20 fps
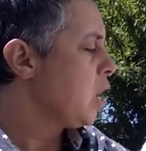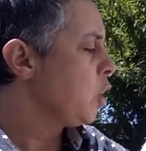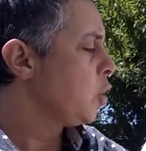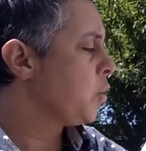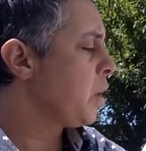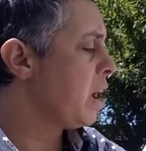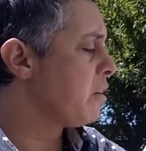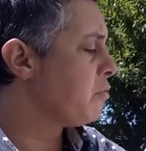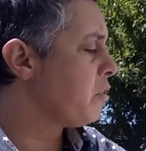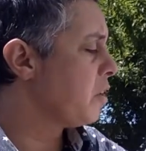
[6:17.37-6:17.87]

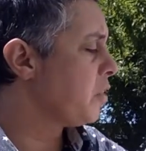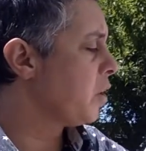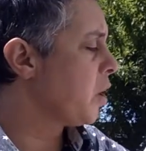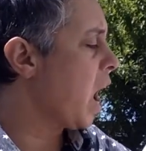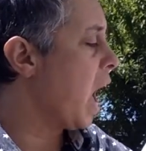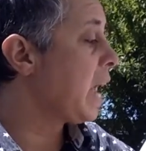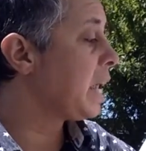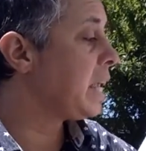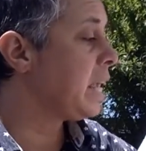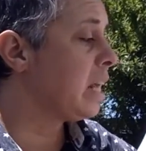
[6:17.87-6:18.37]
Grandfather,
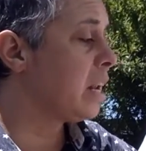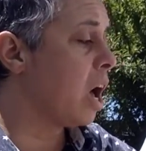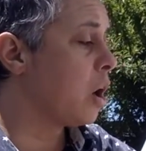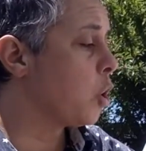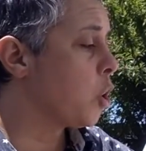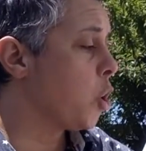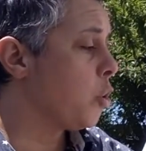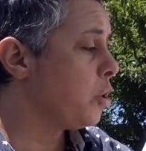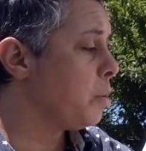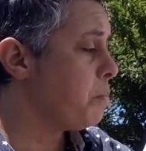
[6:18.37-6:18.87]
I cannot
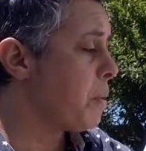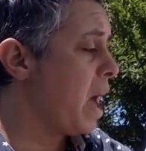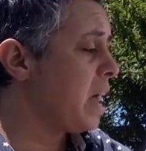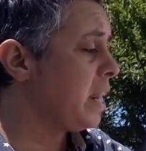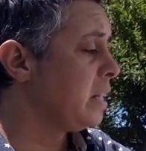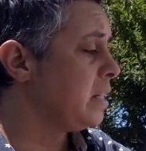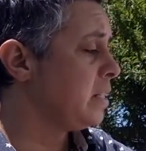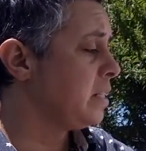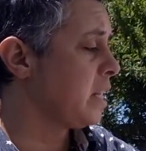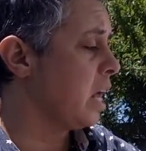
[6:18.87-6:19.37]
go to bed
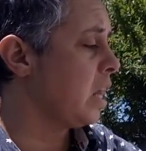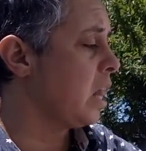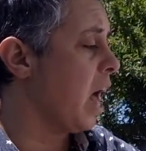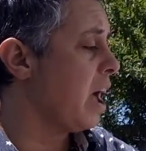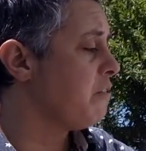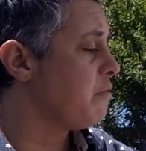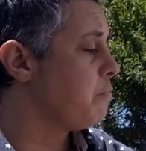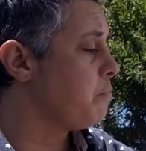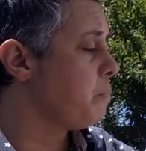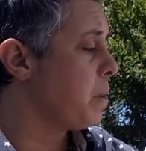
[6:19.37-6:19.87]
until
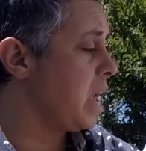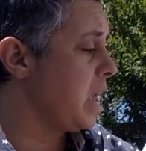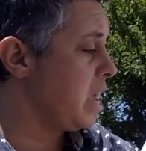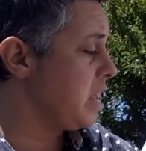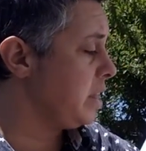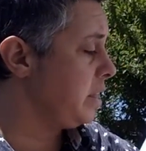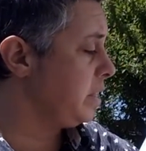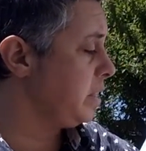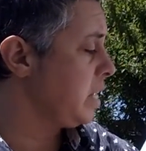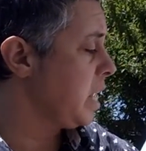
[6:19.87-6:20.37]
I've
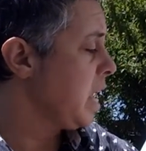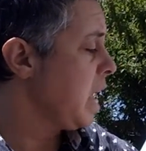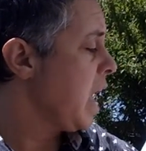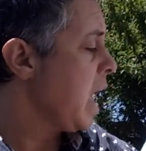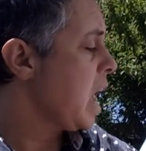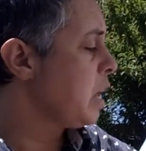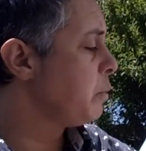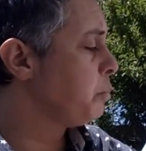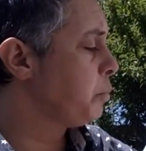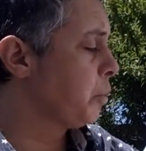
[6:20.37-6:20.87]
bathed
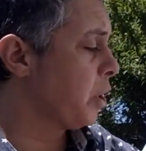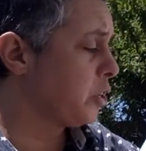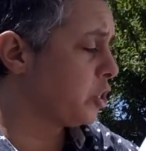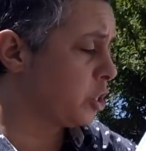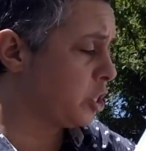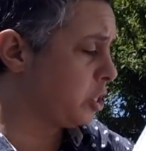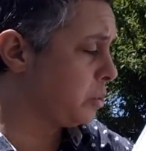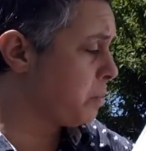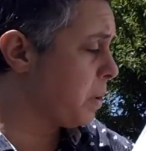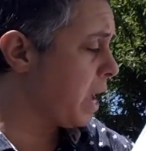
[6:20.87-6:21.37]
and
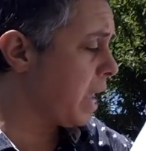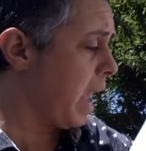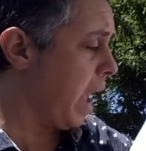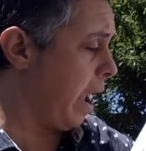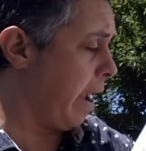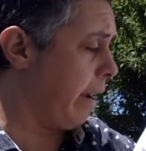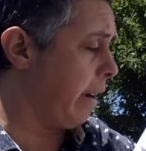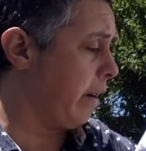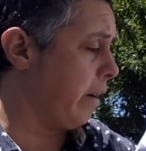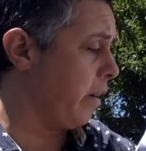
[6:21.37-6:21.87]
brushed my
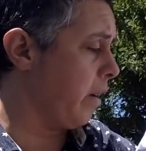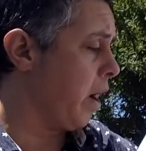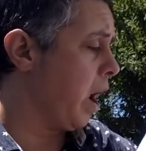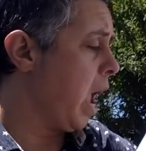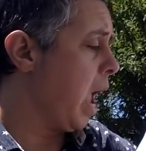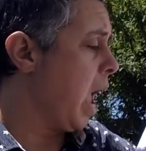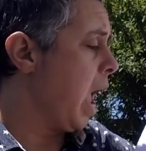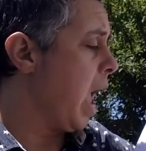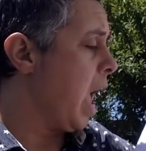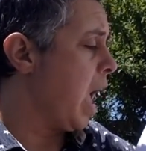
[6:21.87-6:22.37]
hair.
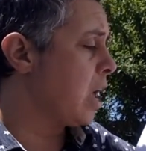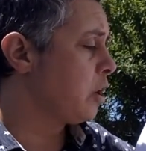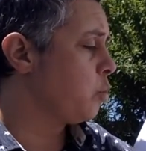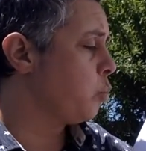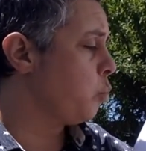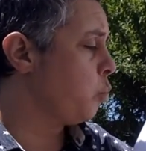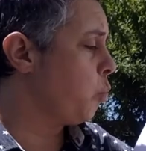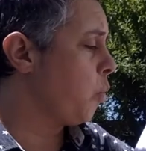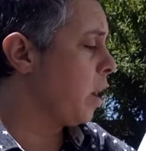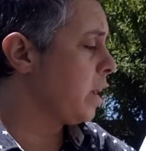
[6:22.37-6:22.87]

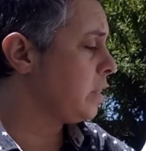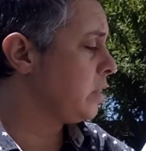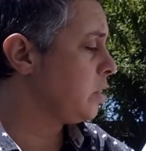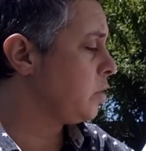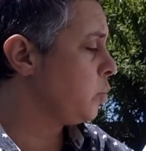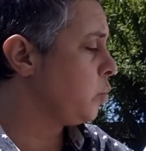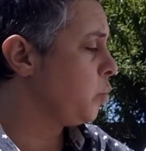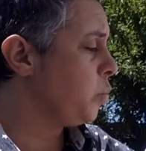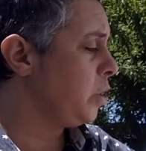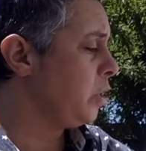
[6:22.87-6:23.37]
And what
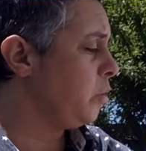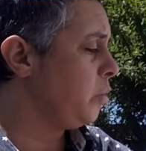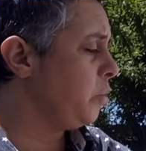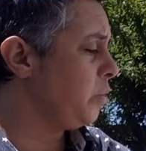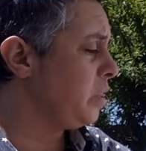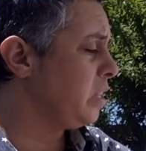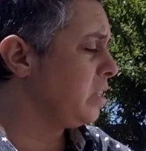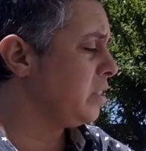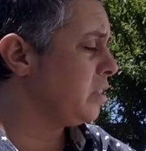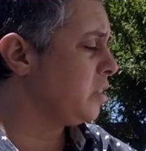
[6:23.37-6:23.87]
will
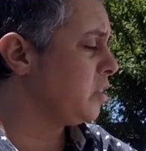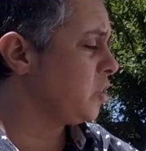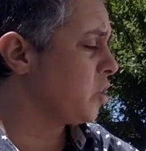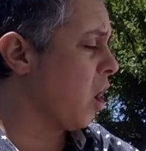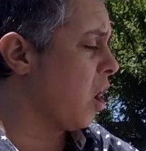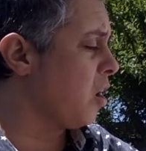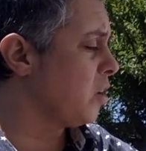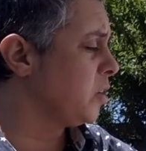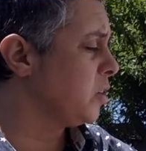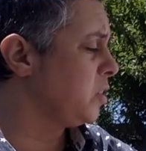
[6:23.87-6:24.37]
the
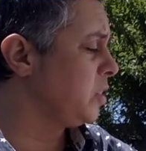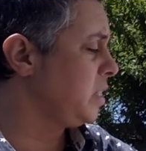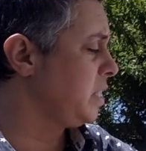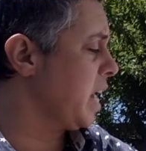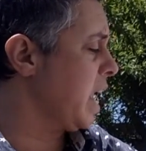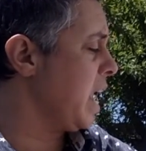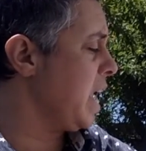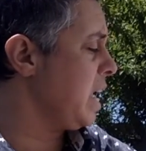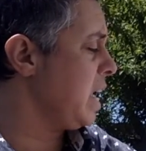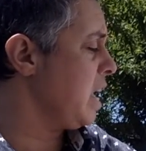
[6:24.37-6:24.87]
stars
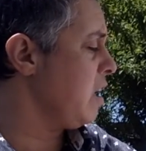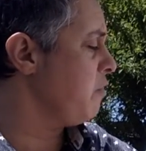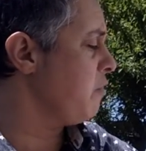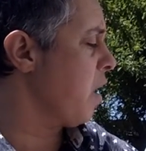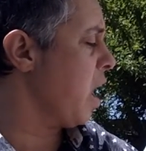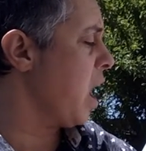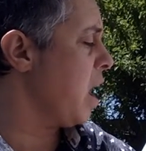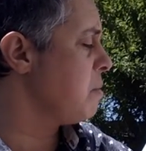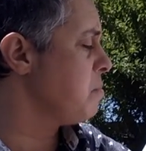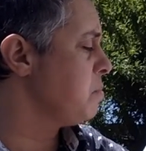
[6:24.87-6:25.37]
say if
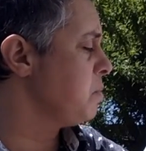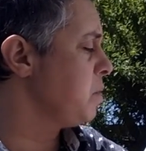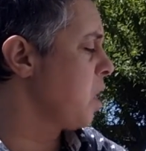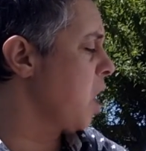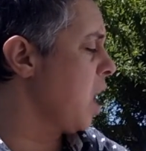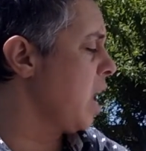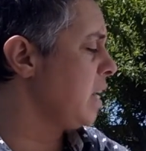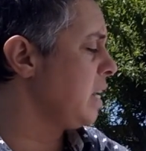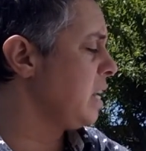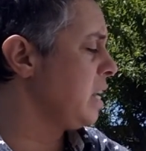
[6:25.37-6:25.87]
I'm
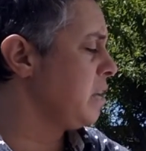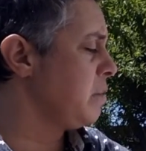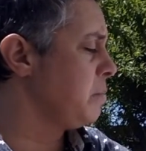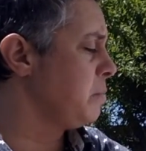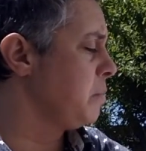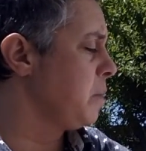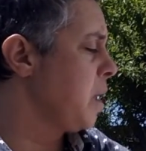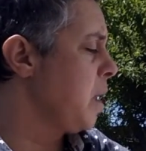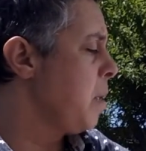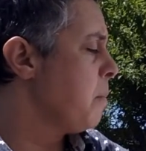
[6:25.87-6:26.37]
not
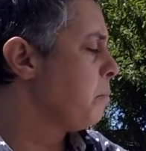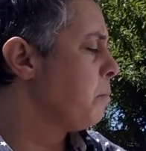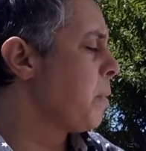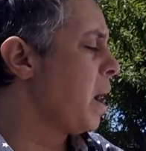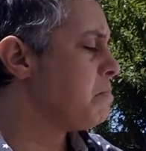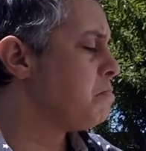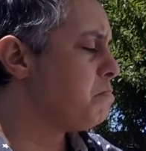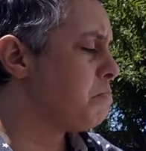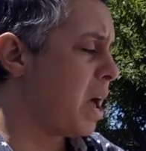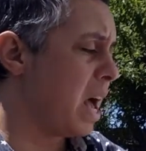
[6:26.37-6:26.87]
in
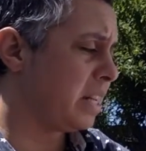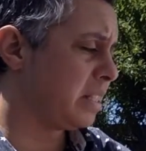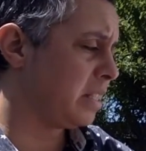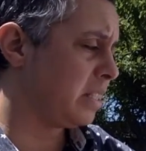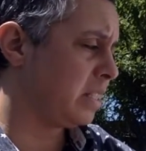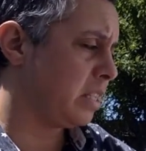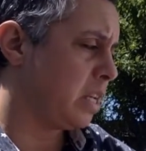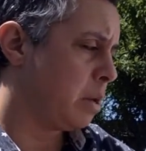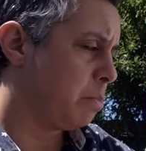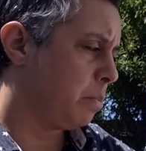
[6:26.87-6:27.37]
my
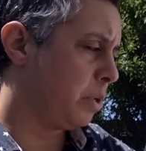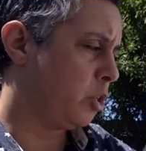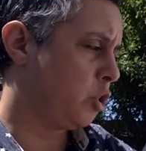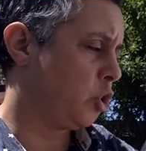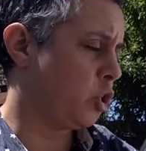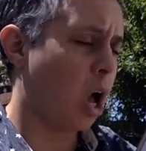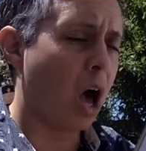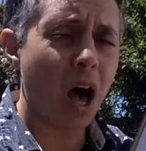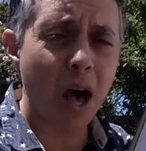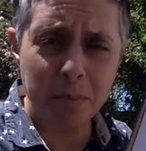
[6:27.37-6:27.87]
best
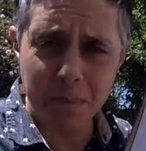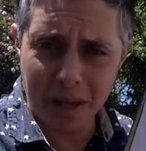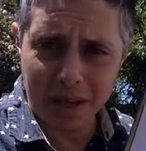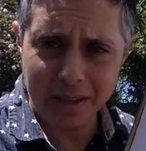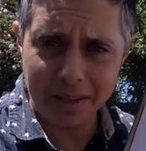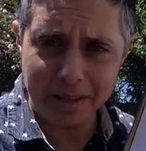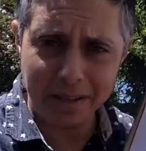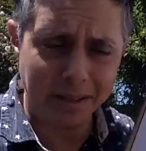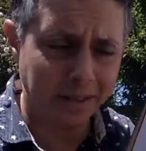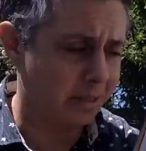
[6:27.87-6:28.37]

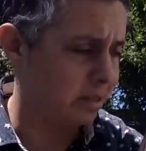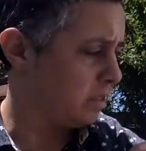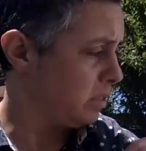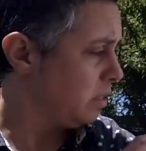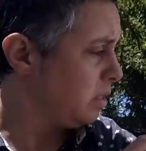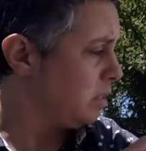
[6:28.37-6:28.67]
pajamas